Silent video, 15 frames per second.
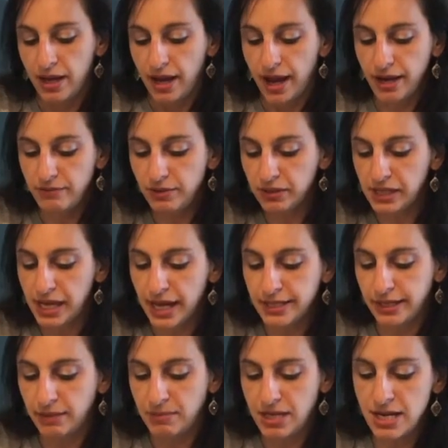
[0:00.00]
And really, as
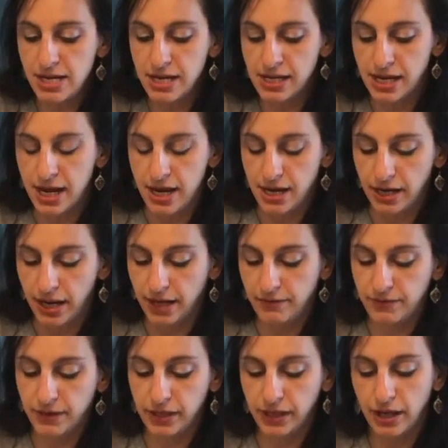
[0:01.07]
I'm eating it, I
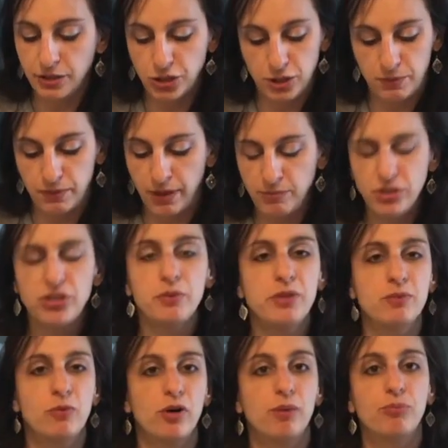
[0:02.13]
feel like I'm just
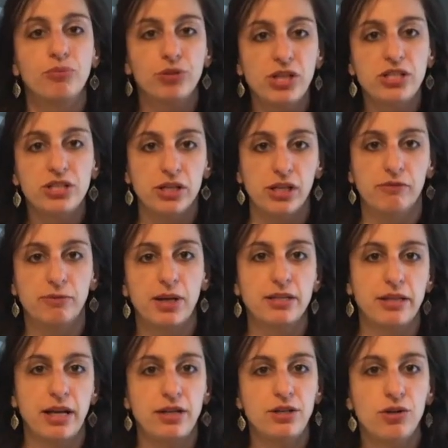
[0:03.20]
always more appreciative because
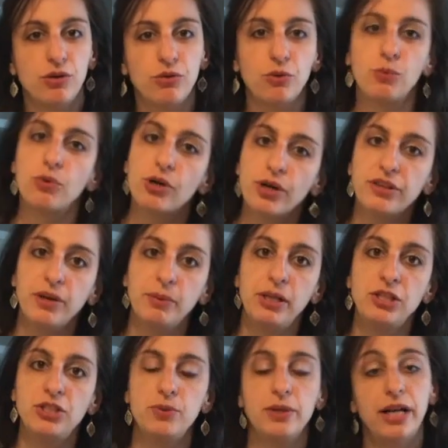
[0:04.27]
I know the work that went
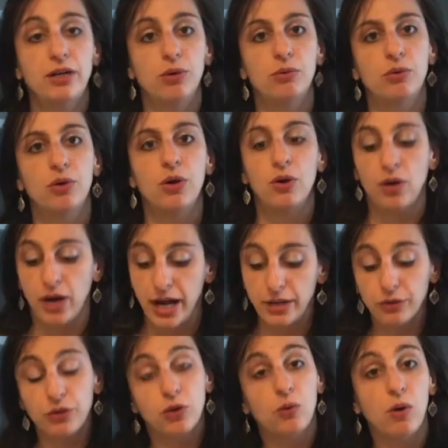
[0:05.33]
into it. I
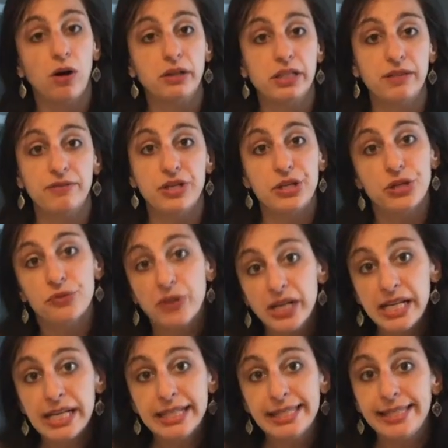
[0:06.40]
know the quality of the
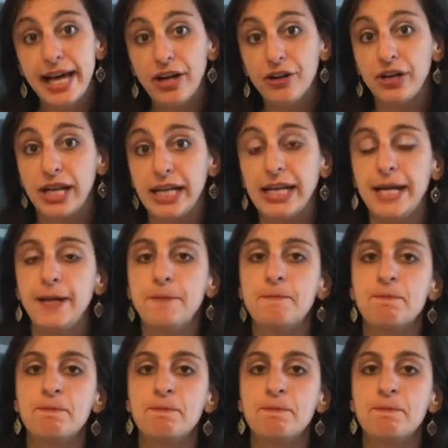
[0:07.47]
ingredients that are in it.